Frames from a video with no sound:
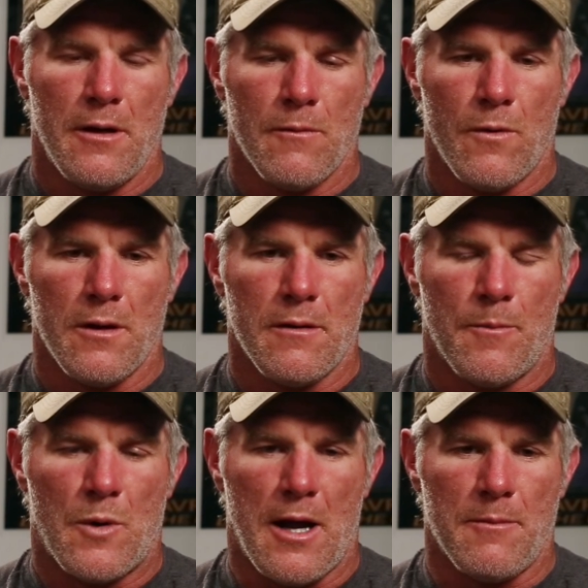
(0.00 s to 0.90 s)
where
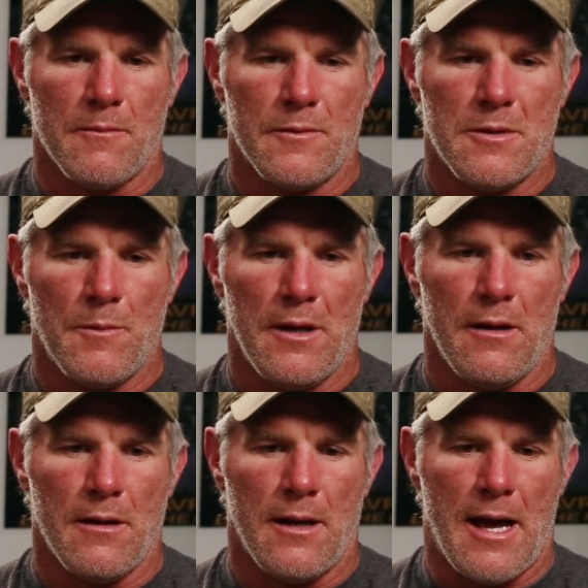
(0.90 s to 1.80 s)
the problem to
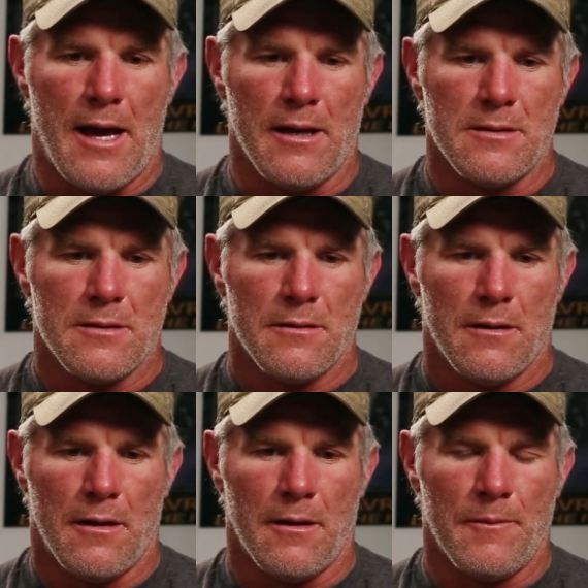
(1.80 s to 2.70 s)
me lies.
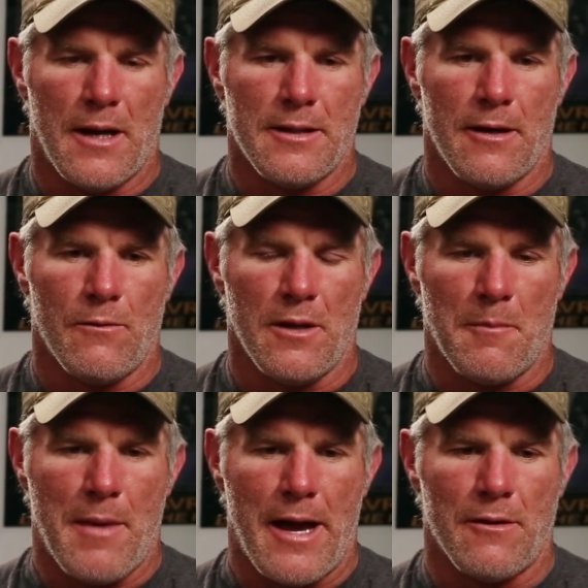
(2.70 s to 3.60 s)
Not that it
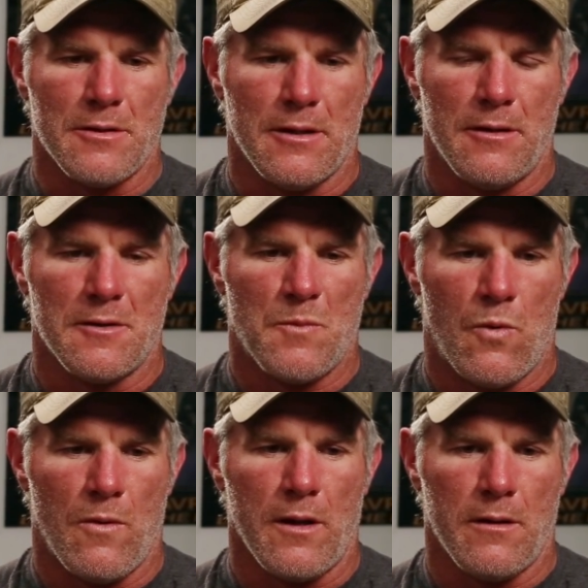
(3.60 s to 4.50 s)
really matters at this
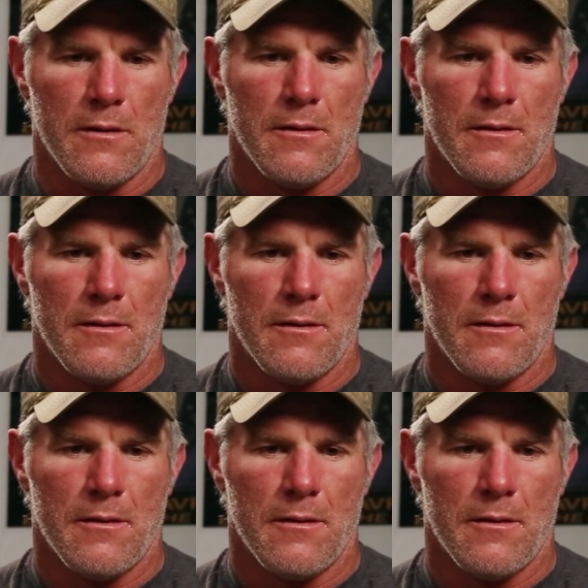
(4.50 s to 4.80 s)
point.